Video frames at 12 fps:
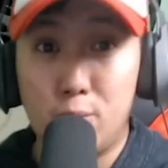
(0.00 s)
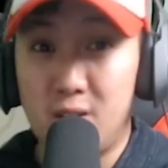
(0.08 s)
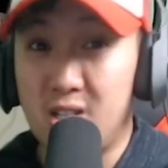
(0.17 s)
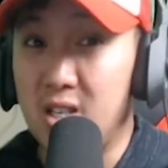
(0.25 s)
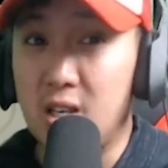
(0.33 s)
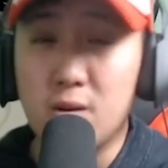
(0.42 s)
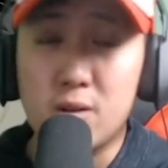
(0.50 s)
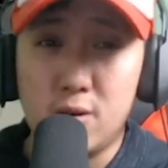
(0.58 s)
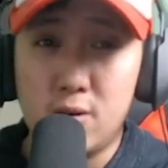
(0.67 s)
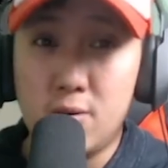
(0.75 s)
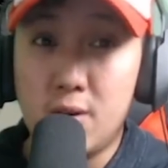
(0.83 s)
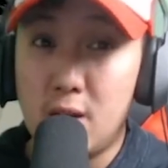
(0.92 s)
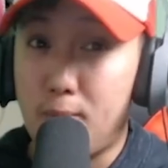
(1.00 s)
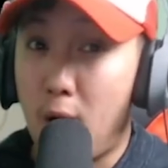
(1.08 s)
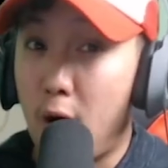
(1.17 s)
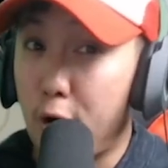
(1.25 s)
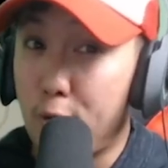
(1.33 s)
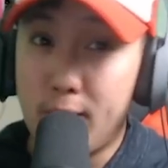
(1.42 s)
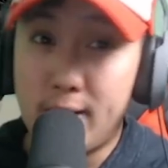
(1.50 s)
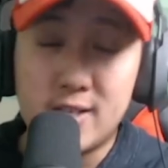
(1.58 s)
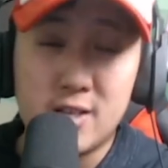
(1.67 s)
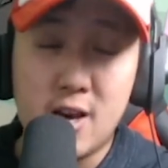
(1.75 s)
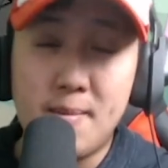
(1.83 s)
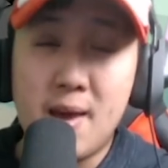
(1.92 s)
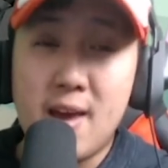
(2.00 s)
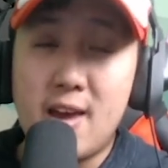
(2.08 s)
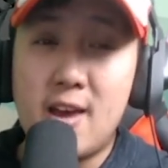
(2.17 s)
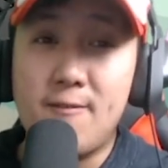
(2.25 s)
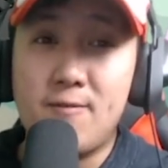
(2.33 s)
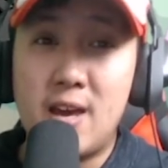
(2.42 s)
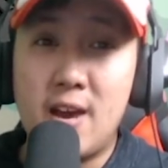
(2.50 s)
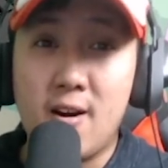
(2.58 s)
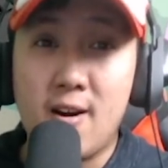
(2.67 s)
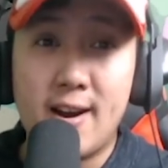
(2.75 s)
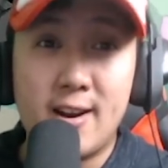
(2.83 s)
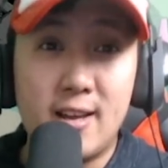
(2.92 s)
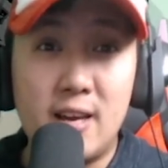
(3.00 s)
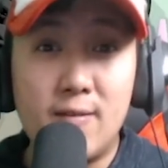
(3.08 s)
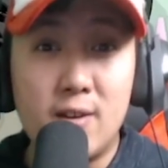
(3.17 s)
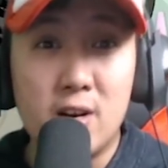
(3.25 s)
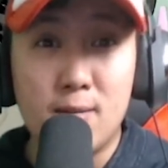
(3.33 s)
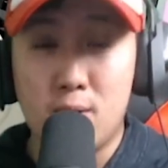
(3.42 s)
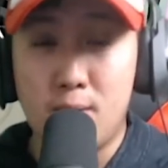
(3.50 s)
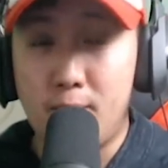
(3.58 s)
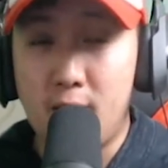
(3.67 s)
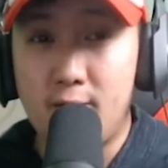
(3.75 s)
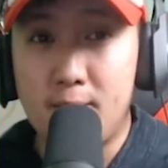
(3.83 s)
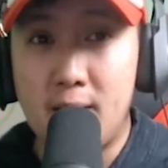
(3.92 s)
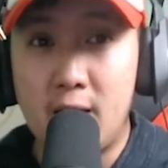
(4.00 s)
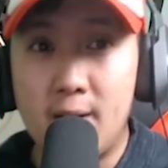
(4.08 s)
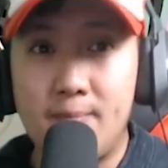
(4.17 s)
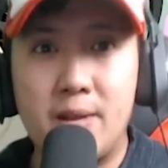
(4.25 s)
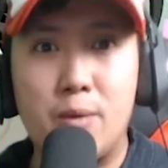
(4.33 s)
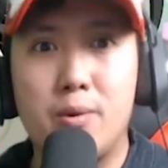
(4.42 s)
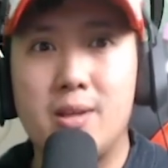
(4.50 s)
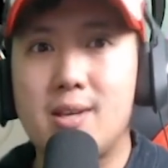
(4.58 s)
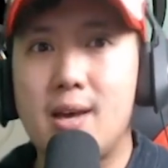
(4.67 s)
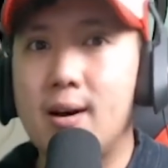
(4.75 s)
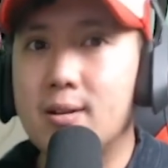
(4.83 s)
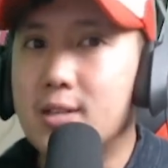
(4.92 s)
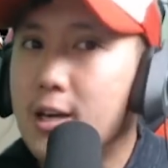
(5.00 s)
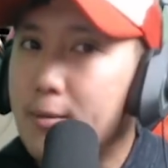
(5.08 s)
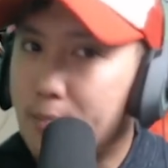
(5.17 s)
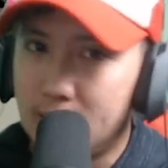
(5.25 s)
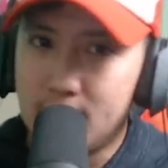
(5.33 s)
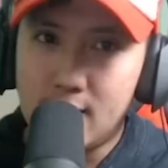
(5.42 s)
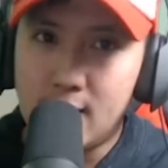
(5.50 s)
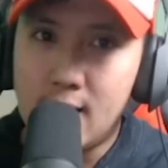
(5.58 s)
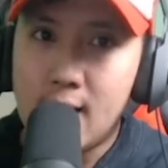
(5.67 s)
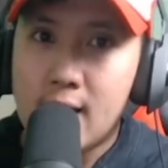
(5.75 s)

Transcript: With his skill 2, he auto breaks them if they are at an even number of brave amount, and then with his LD ability,